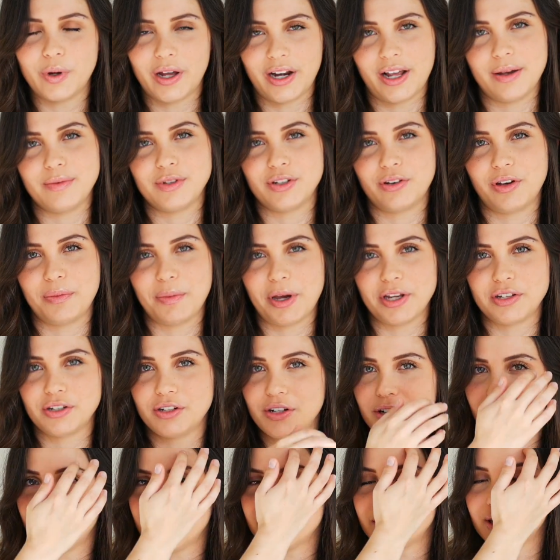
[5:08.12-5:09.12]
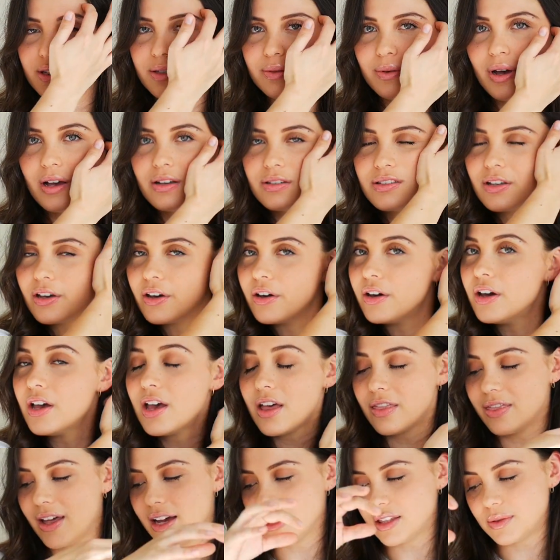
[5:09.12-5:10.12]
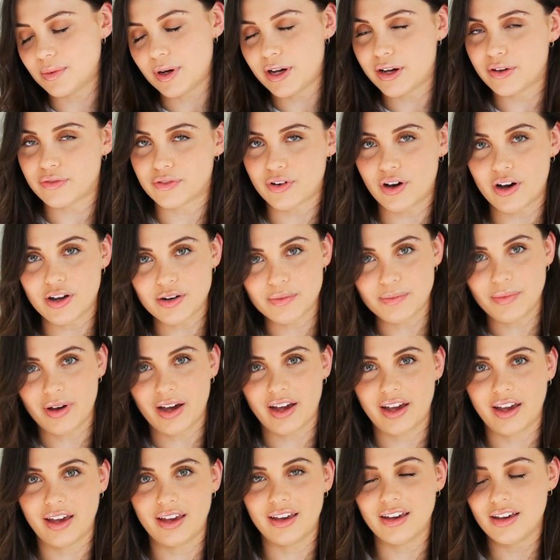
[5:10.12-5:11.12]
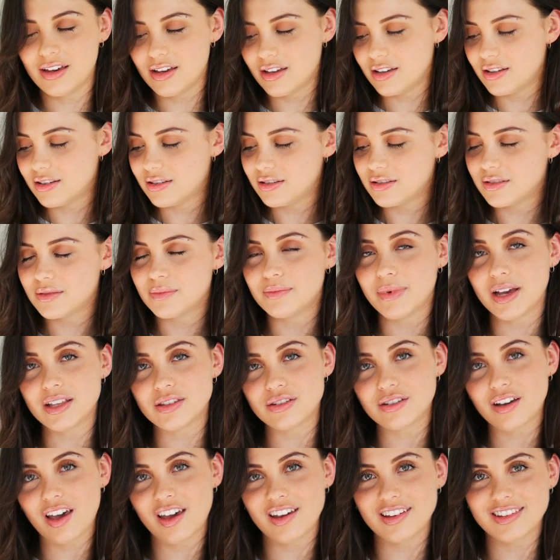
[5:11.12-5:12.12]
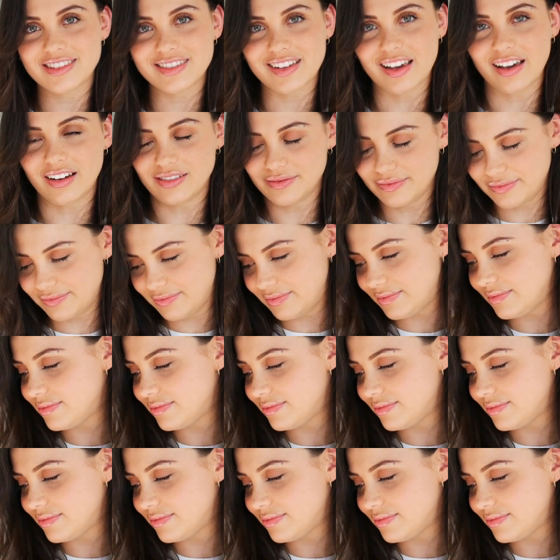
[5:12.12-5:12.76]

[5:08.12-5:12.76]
when I'm doing my to-do list as well, so that's why I've got my pencil case here.